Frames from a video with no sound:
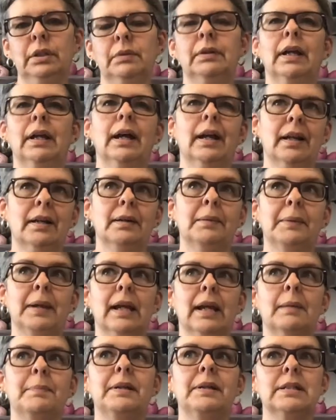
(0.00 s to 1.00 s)
well, not
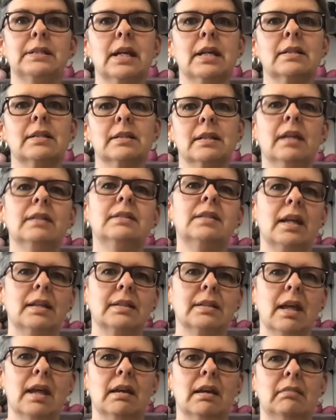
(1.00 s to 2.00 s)
automatic, but it
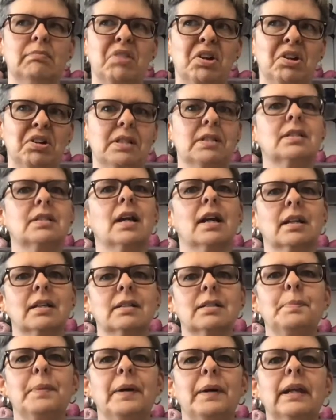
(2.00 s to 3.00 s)
takes like 30
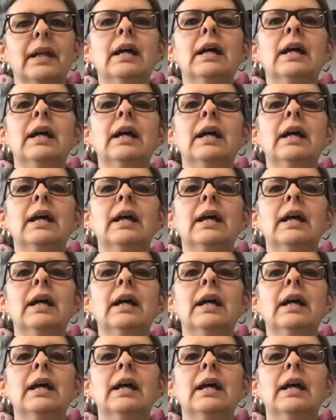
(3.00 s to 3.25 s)
seconds, but